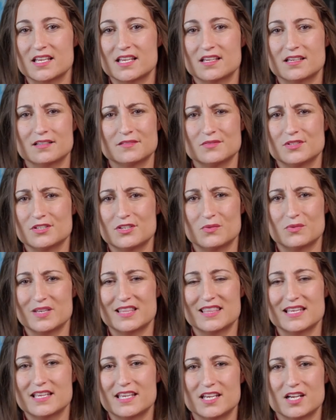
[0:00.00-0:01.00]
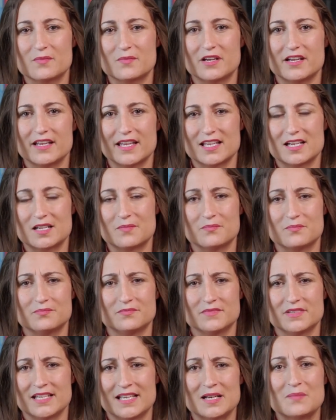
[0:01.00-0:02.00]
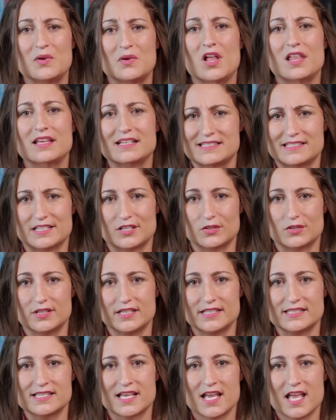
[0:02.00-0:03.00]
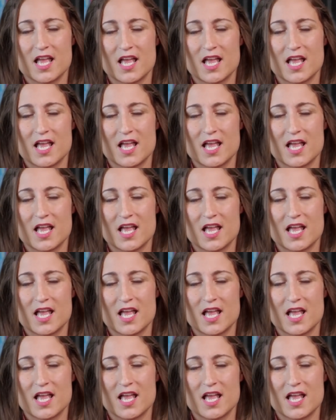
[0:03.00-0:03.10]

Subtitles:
we think here about anabolic steroids,